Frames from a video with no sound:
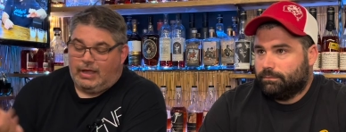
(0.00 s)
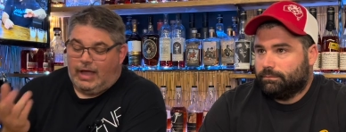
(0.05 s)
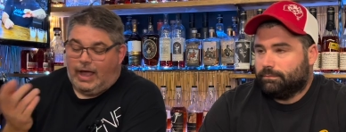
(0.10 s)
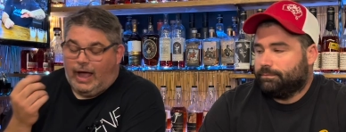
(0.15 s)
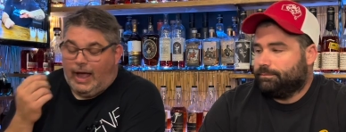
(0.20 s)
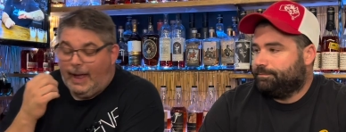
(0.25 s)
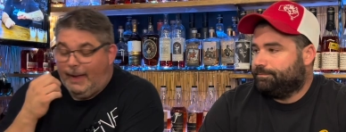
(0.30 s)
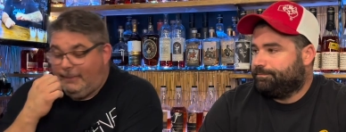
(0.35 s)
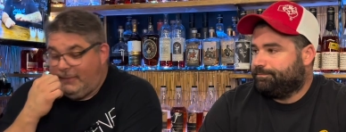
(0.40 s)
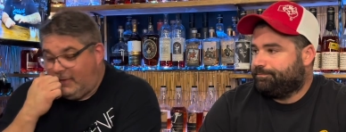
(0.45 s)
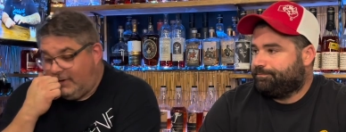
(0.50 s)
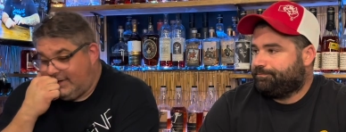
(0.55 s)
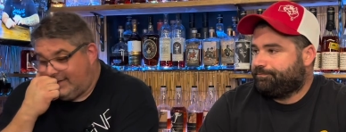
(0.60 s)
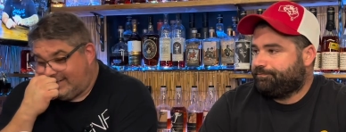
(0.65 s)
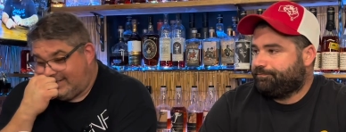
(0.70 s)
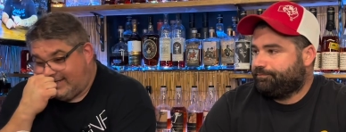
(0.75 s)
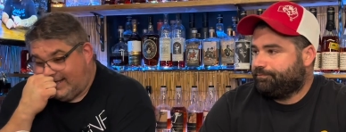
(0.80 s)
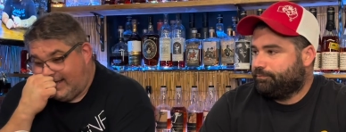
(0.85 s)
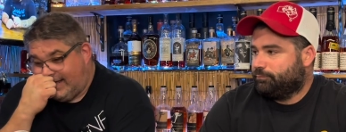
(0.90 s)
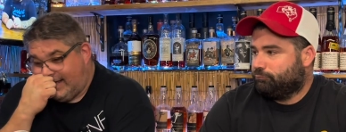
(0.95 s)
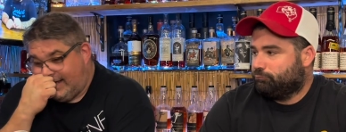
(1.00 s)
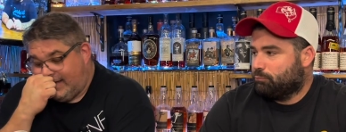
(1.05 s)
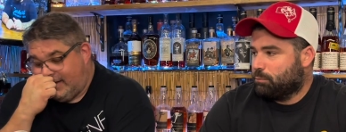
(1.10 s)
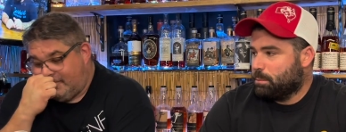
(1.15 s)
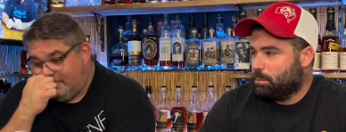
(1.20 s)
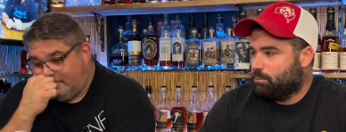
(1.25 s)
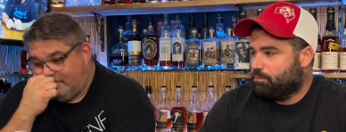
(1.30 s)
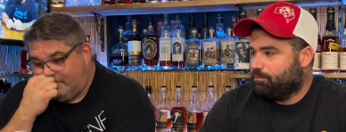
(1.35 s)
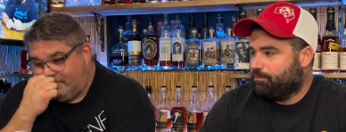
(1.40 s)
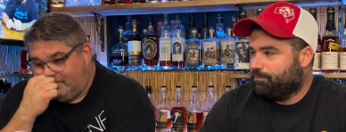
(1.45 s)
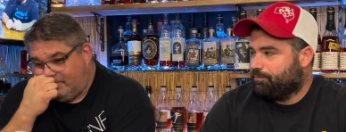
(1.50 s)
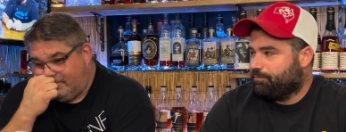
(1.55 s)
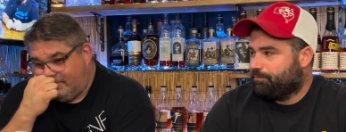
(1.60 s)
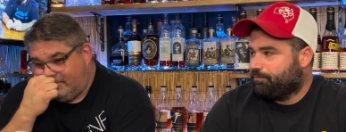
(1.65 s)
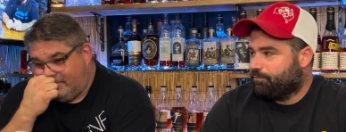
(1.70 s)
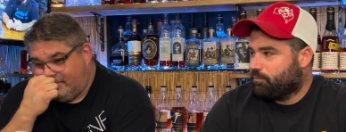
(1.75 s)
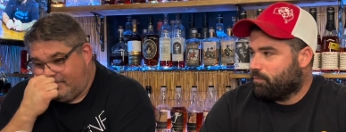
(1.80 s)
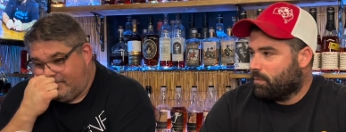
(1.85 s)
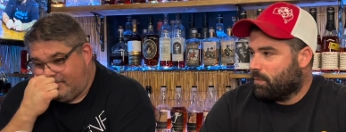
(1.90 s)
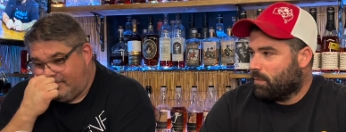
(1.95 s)
Speaker 1: I'm gonna say
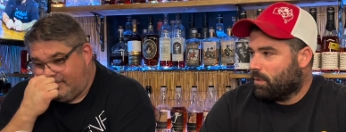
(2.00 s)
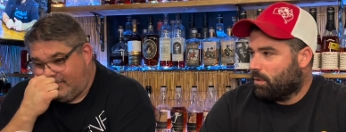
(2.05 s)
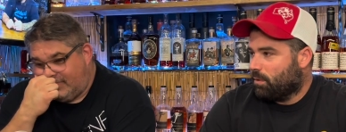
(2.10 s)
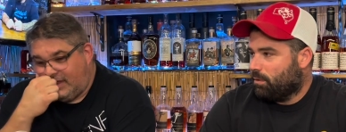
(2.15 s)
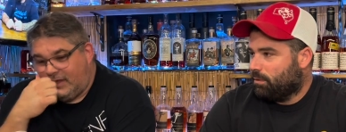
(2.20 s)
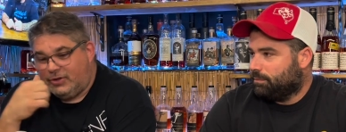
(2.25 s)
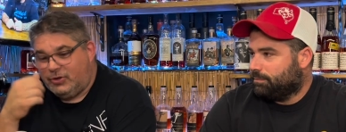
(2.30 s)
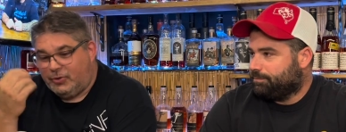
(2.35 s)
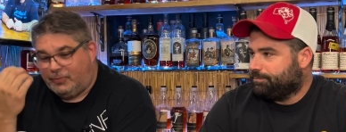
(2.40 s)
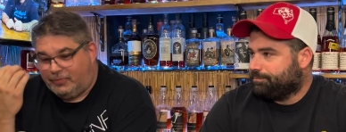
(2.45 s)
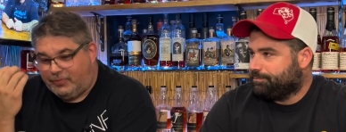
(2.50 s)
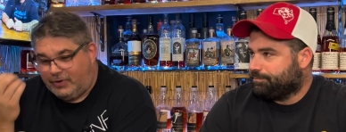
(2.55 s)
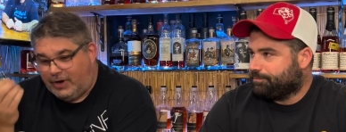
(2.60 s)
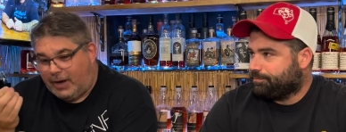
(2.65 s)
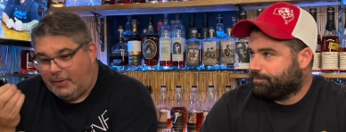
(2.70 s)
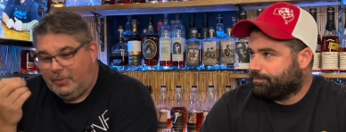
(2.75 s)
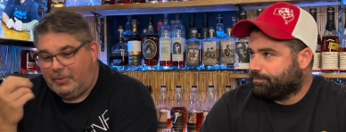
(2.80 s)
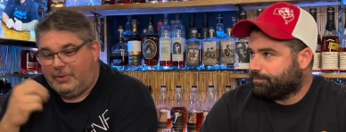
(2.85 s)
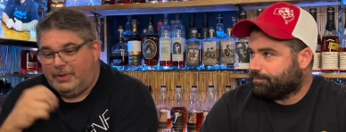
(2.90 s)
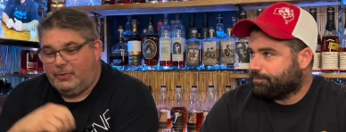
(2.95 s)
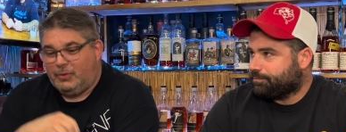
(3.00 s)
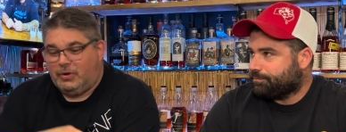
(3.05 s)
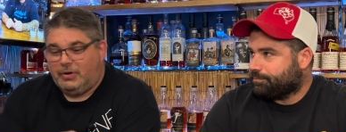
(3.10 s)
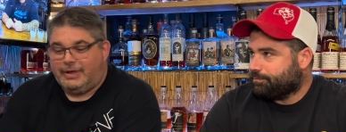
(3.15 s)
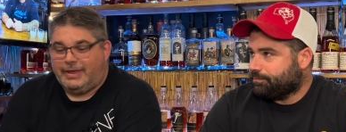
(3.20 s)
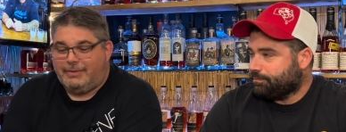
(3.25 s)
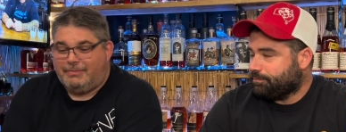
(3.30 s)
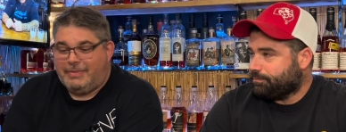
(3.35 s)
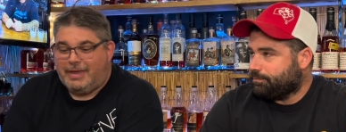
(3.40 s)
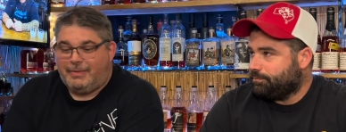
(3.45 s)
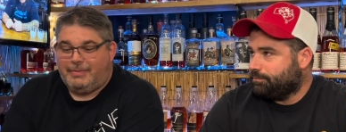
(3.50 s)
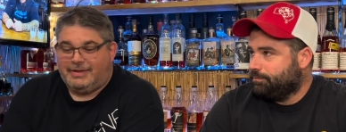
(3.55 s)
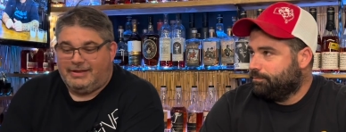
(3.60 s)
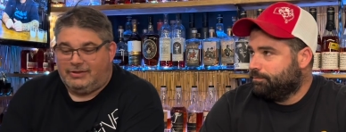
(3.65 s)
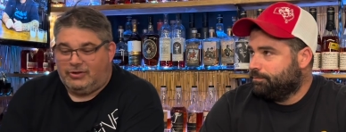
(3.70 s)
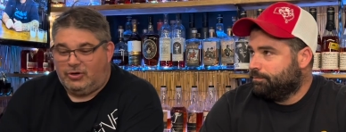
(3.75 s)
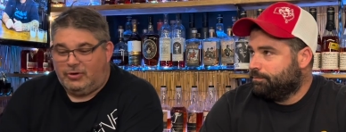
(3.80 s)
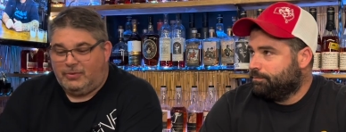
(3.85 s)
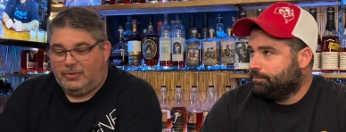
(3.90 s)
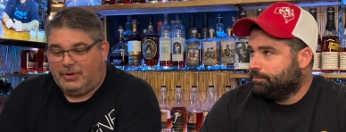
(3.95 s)
you probably will get maybe a
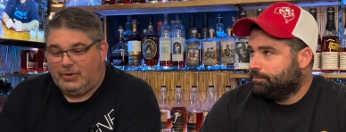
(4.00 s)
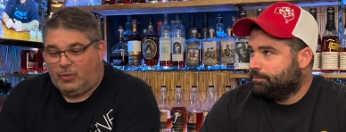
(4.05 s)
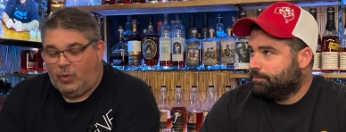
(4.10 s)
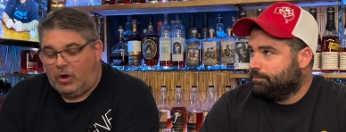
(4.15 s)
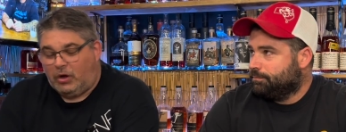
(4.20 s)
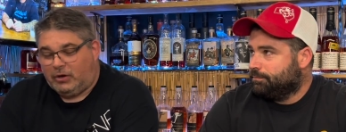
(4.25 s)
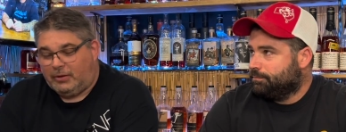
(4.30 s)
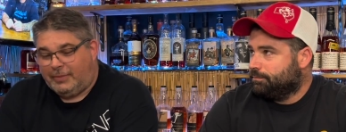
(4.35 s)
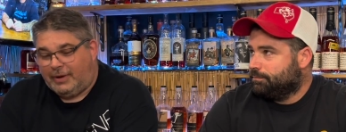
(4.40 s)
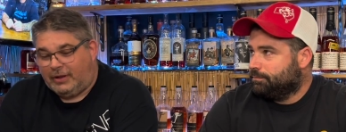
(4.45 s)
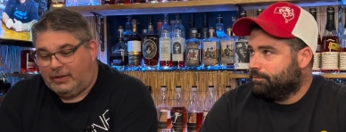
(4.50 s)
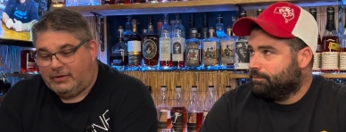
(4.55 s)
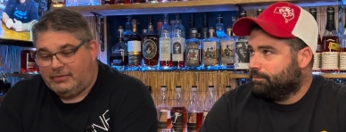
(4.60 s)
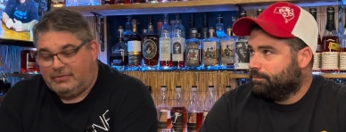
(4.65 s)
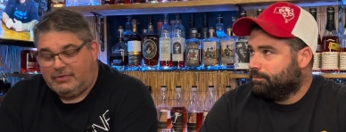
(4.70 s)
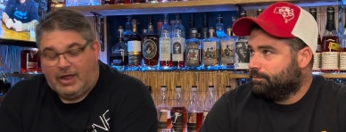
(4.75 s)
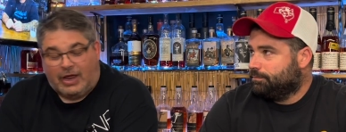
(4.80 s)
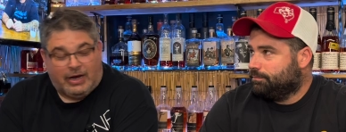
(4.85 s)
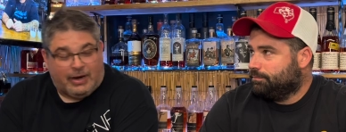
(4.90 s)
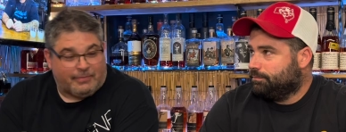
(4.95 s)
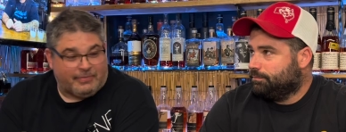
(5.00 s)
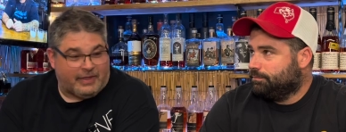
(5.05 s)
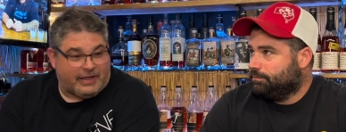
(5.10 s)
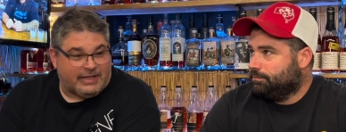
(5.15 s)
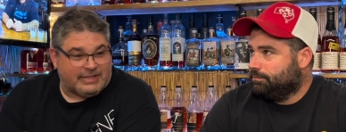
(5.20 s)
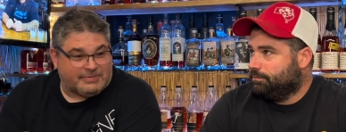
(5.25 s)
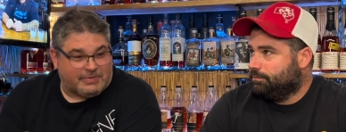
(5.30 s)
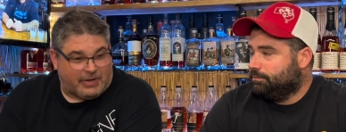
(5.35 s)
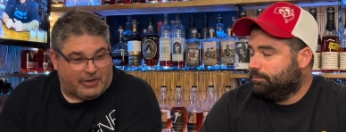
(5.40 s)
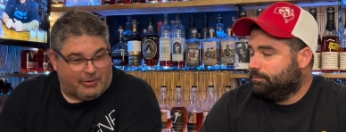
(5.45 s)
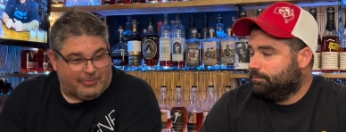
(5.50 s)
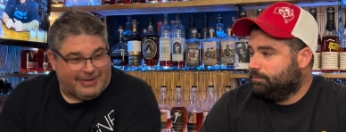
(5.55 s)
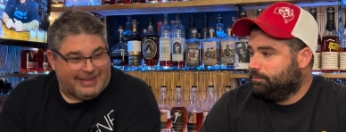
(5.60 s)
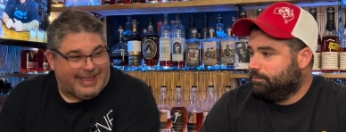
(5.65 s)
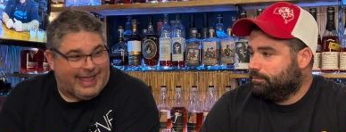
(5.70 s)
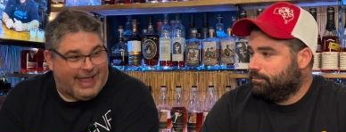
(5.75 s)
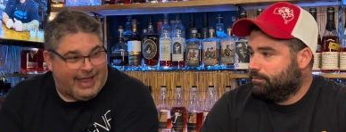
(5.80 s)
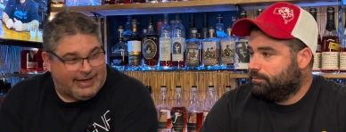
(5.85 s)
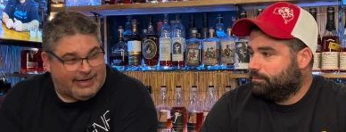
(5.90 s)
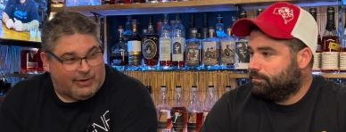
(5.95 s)
little bit of watermelon, and I'm thinking it's probably gonna be
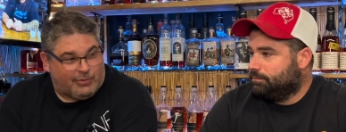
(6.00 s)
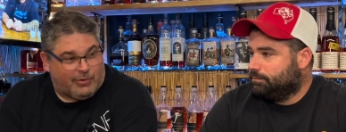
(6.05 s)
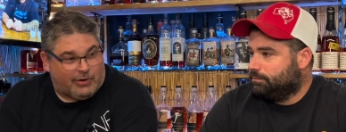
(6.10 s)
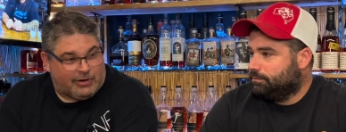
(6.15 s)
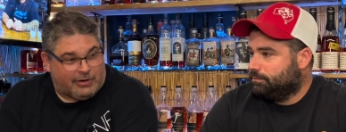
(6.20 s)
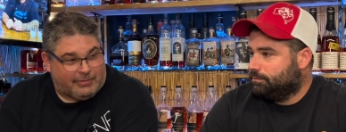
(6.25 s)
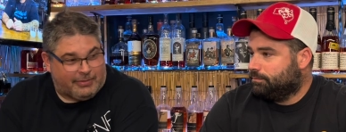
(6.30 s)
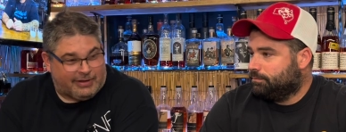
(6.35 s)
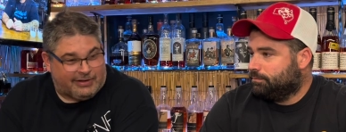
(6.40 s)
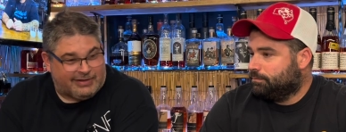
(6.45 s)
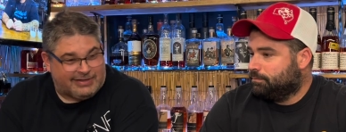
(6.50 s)
candy watermelon.